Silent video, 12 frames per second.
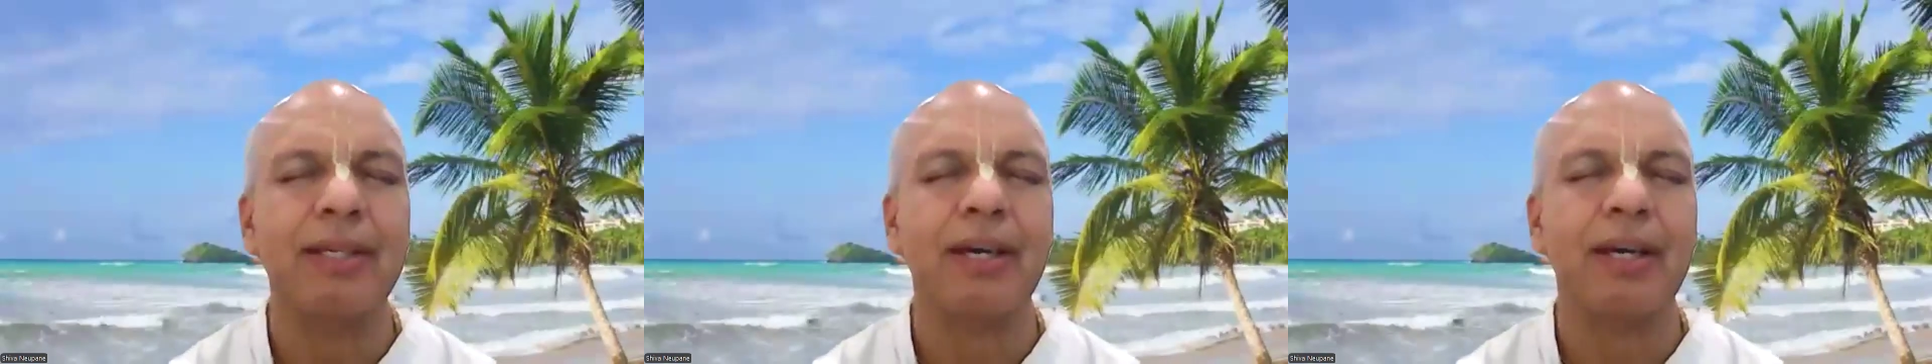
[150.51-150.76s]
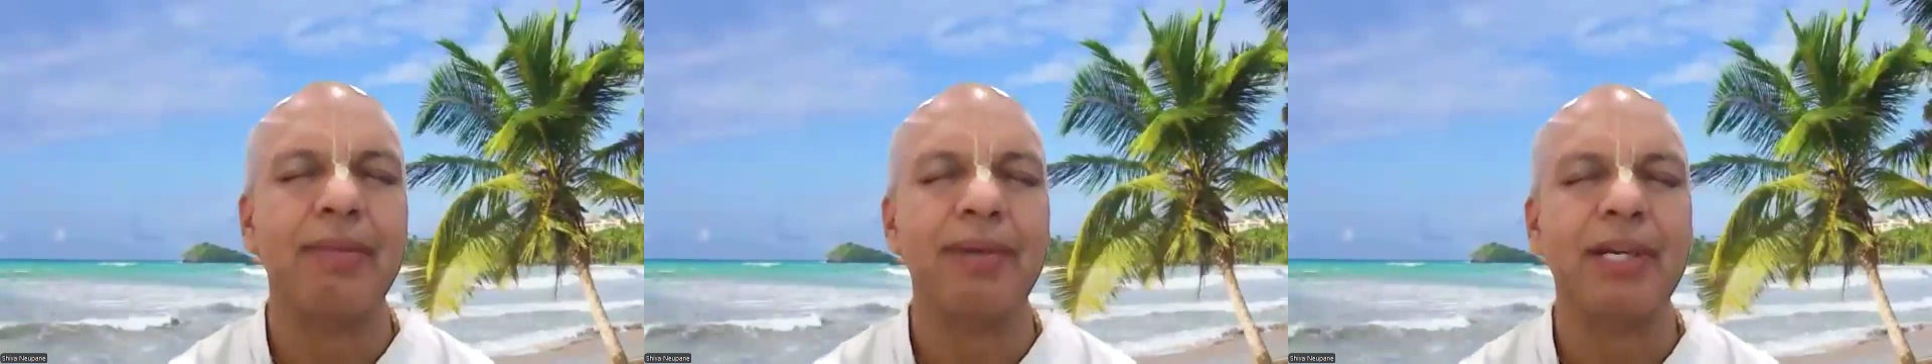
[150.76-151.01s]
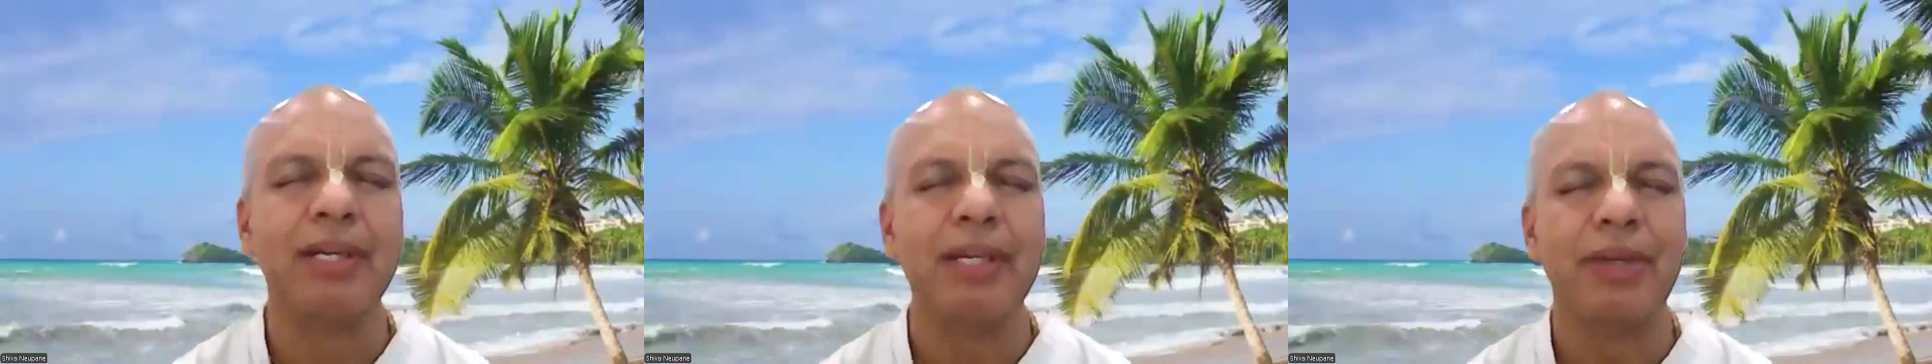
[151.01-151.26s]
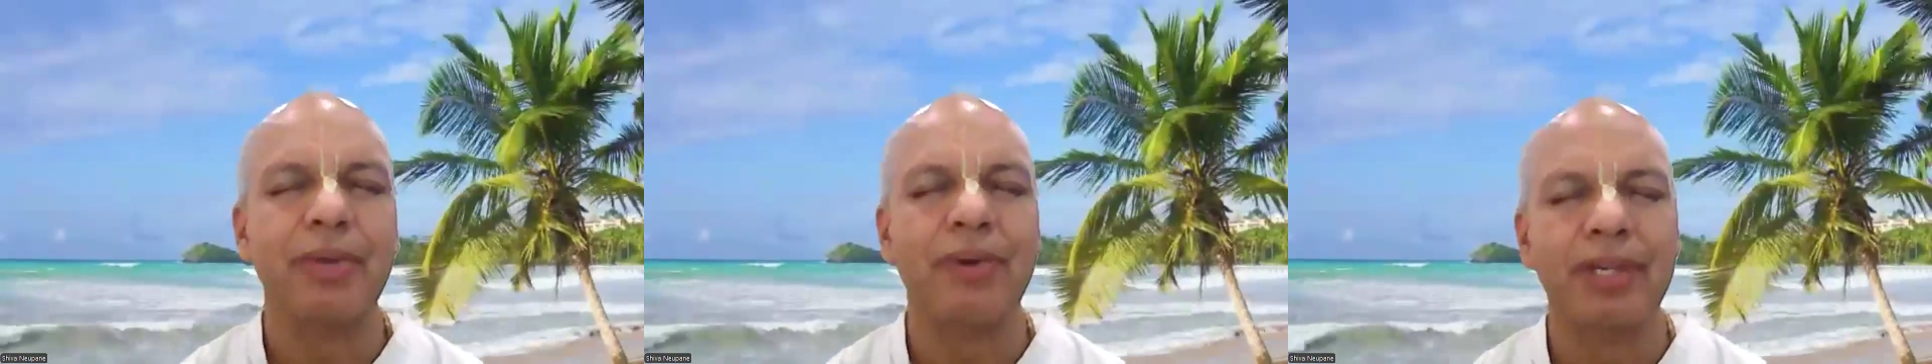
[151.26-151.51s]

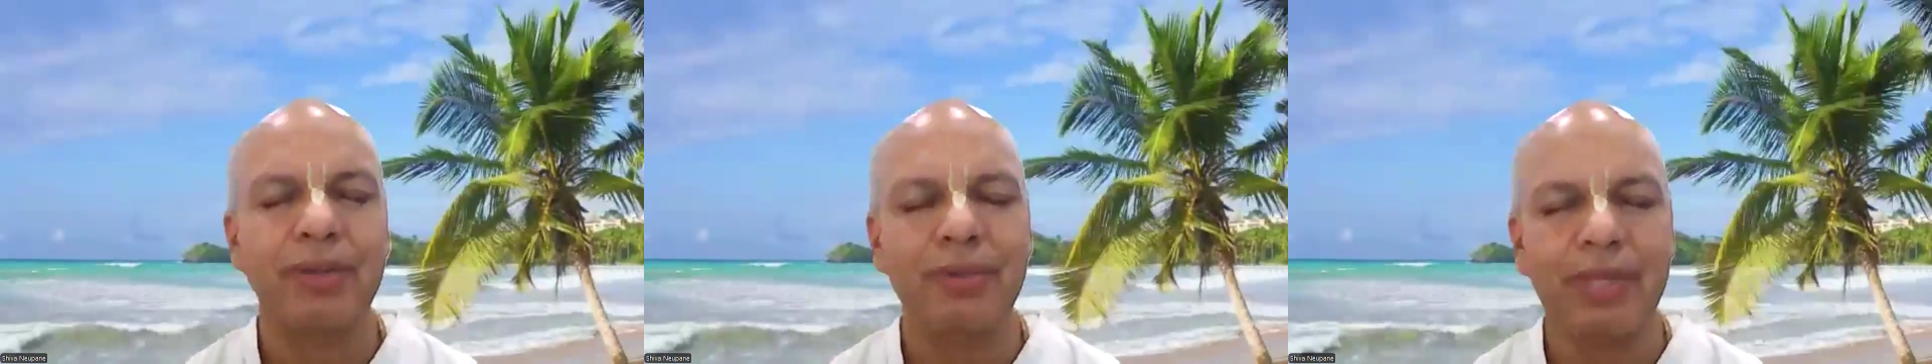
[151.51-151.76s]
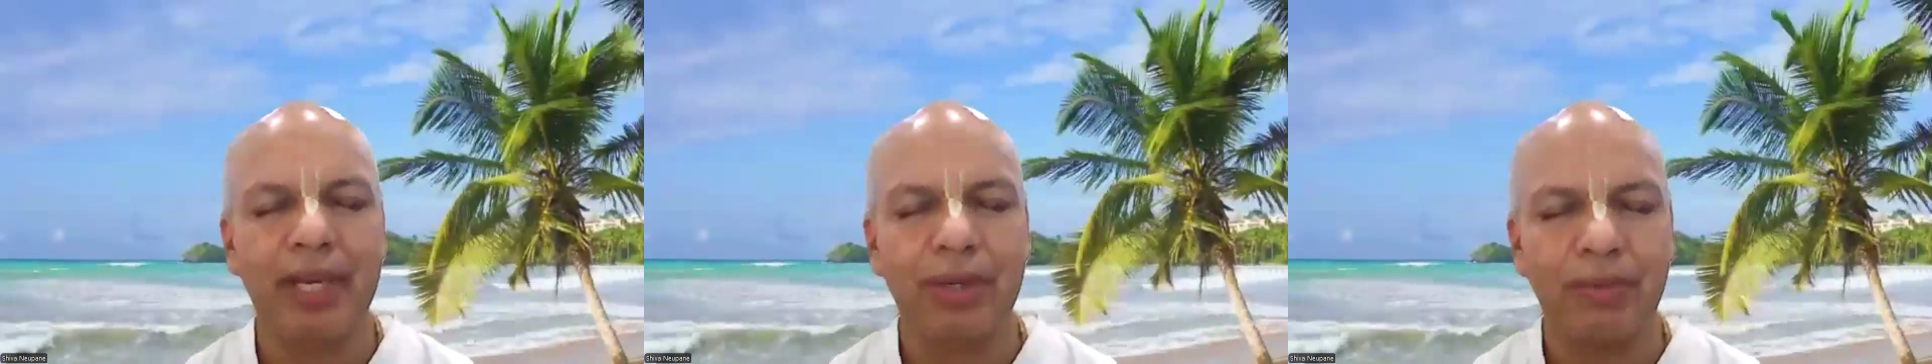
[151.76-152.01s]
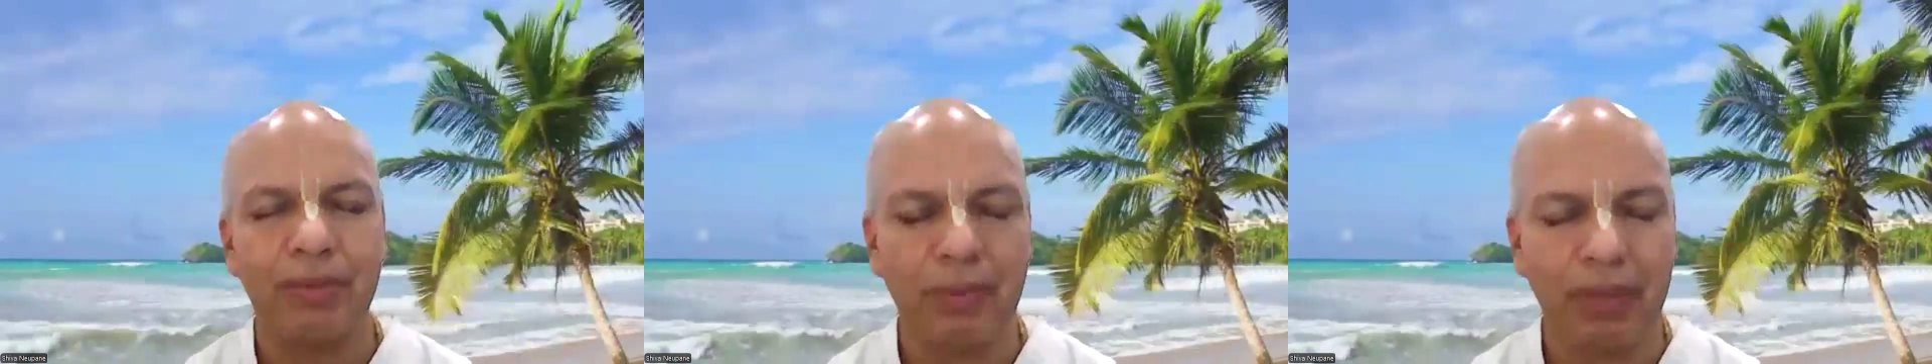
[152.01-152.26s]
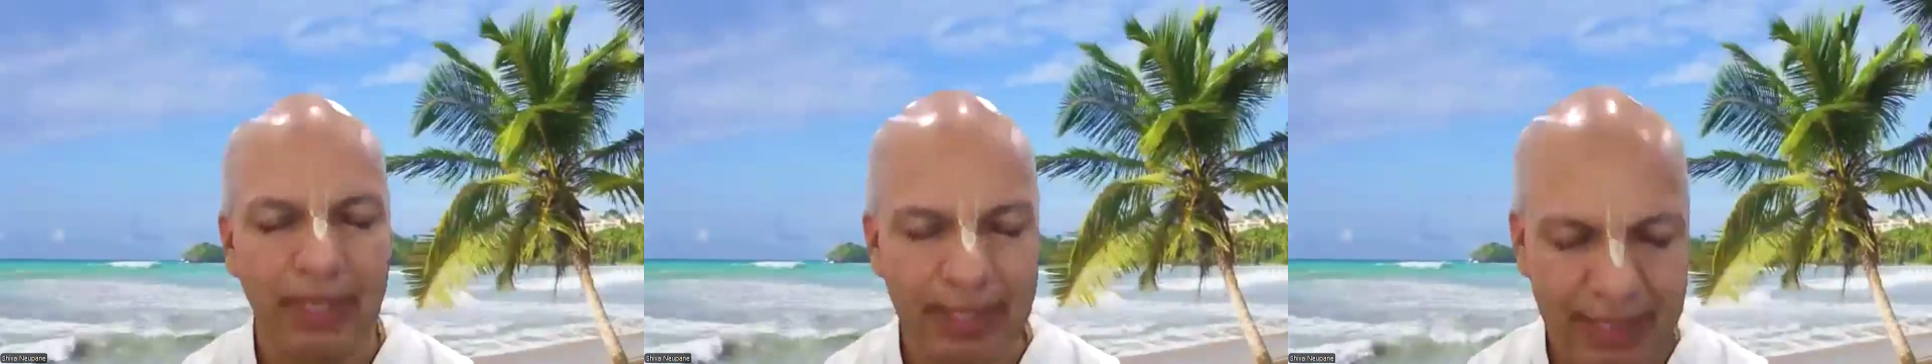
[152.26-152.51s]
karma, according to their
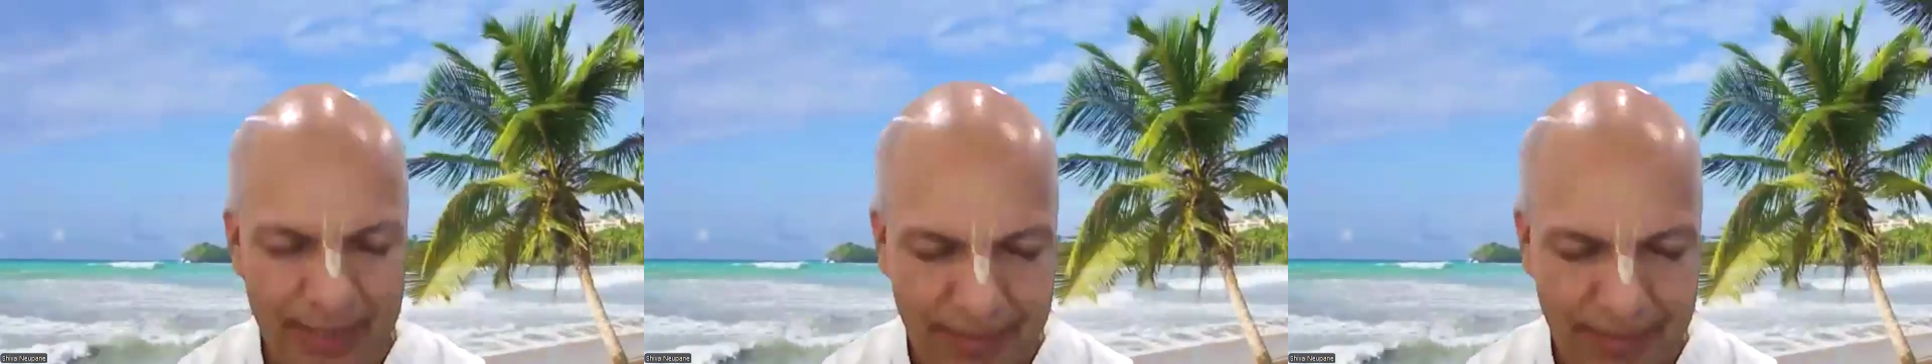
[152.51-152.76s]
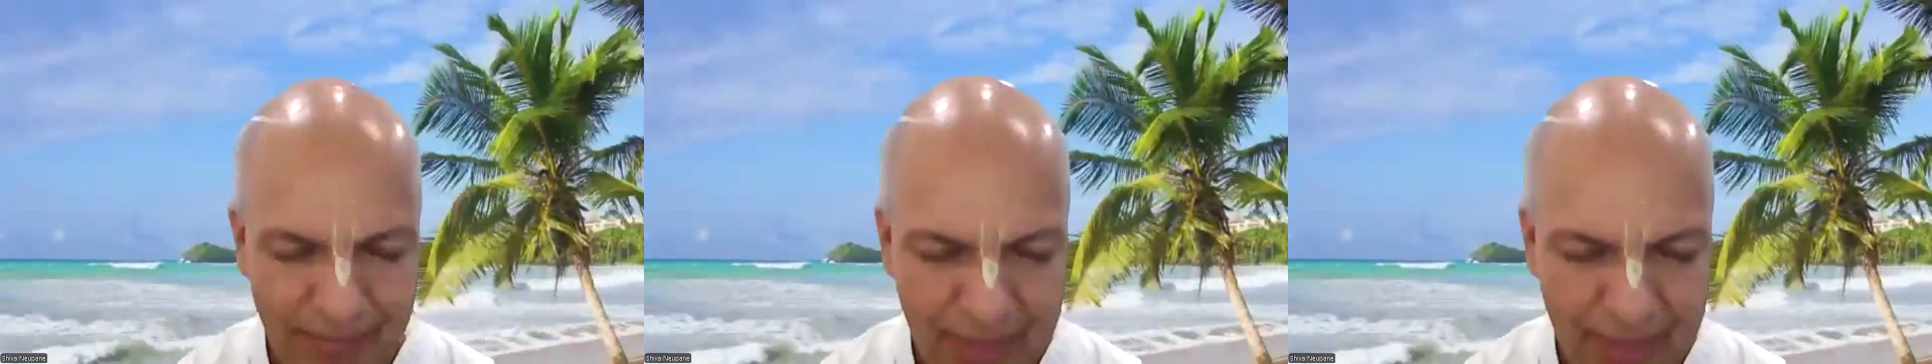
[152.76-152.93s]
work,